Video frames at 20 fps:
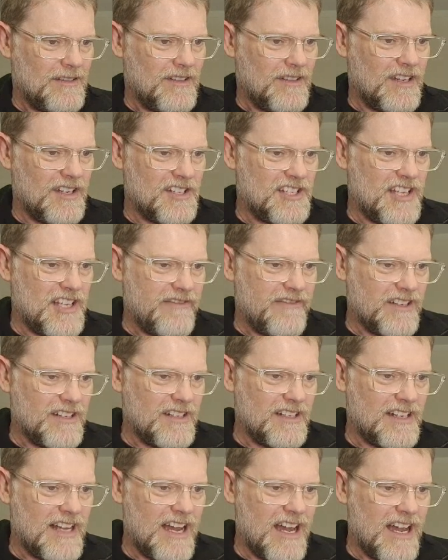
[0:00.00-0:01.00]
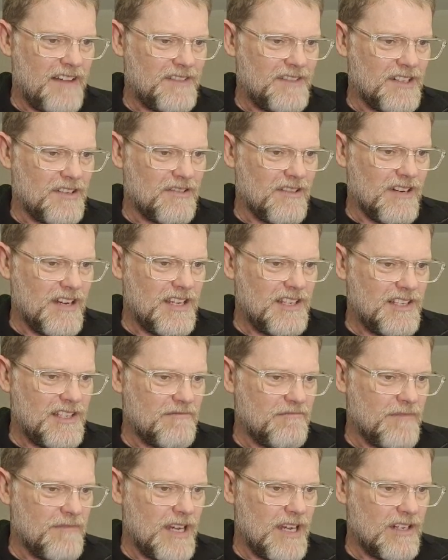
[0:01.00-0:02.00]
We've got 7.5 degrees
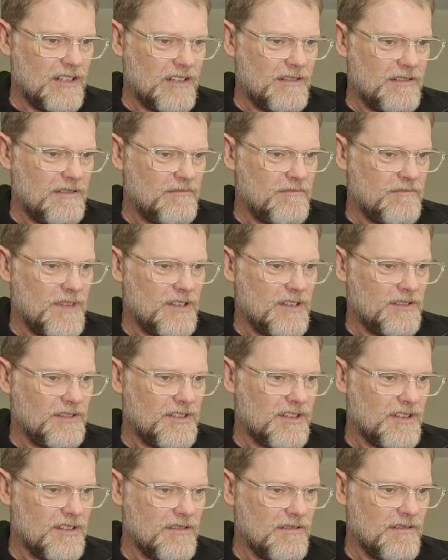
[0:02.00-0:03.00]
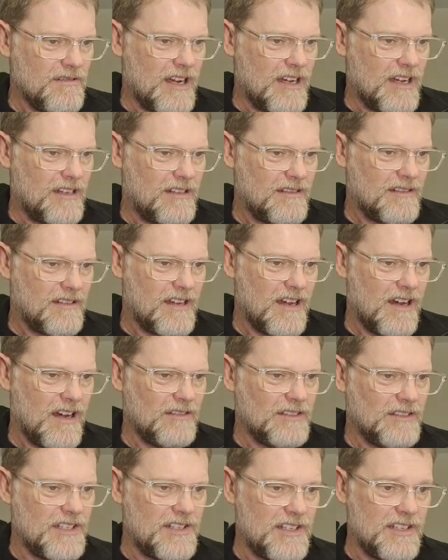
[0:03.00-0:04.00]
in Mildura.
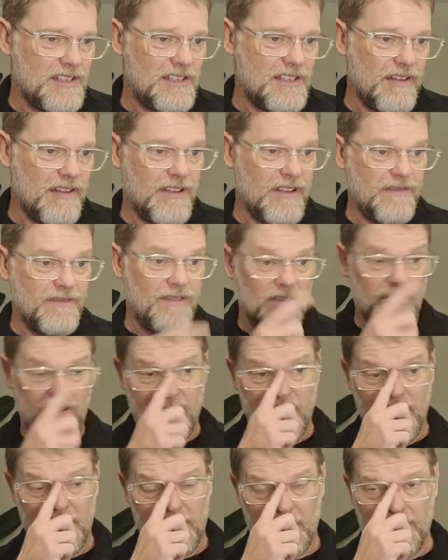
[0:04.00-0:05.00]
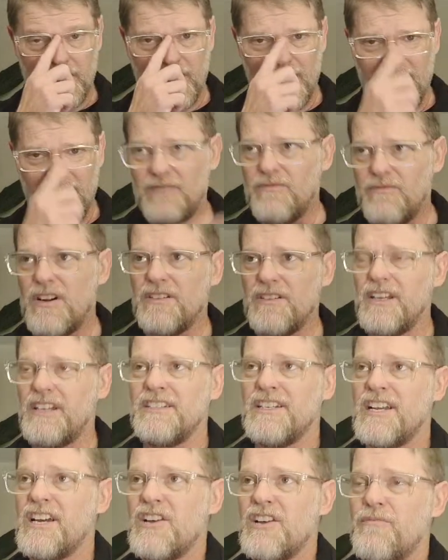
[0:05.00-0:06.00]
Coldest in 74 years. I tell you what, I
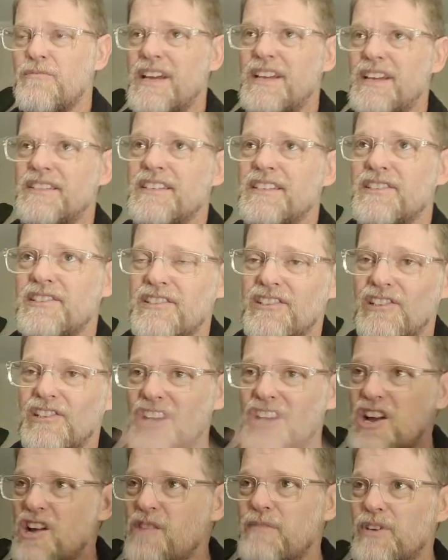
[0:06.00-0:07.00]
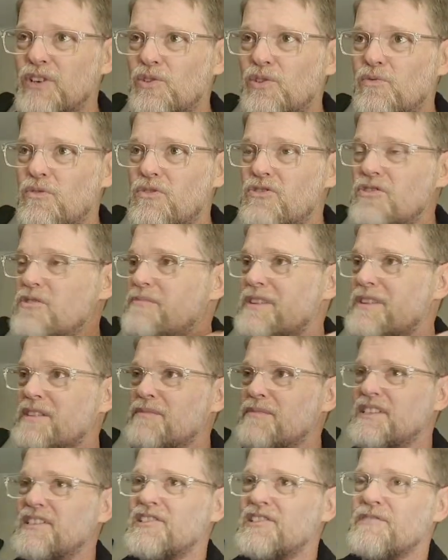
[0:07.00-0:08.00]
don't know about this global warming,
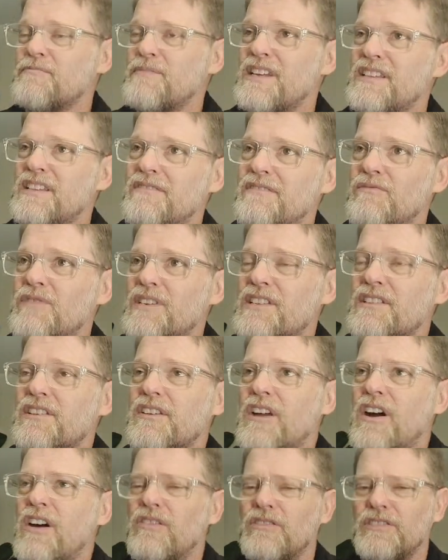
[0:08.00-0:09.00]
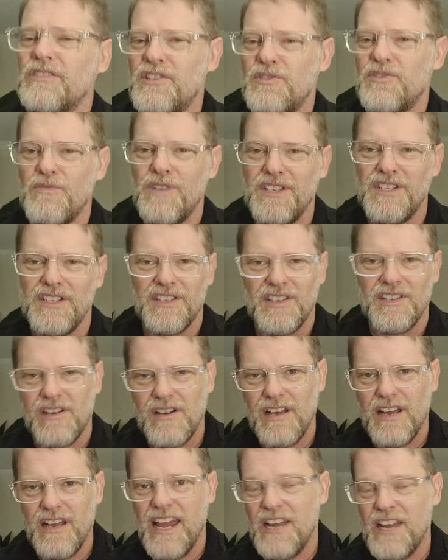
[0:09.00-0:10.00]
but this has been one of the coldest winters
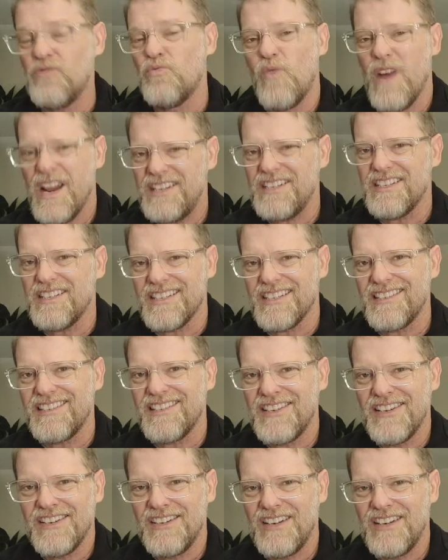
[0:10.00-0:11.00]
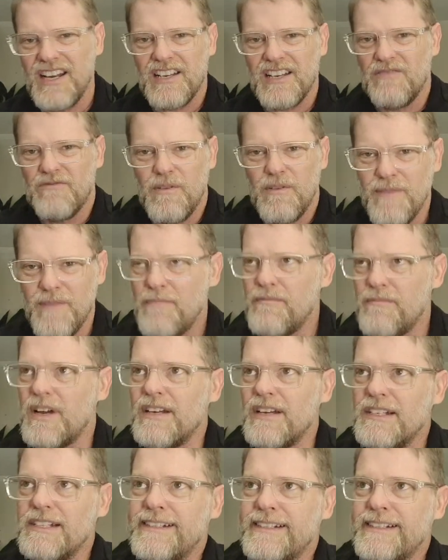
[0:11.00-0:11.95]
and wettest I can remember.